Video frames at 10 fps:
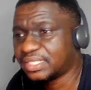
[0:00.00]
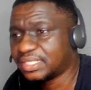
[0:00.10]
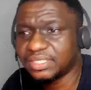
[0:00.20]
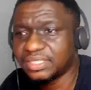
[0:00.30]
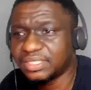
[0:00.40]

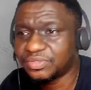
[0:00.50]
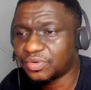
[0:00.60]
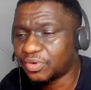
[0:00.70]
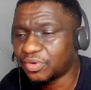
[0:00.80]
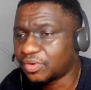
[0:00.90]
or
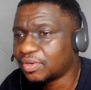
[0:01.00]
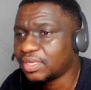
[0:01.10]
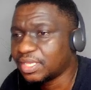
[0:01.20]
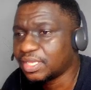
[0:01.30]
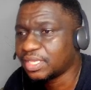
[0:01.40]
in your
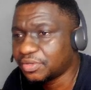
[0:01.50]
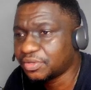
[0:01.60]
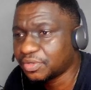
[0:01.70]
display,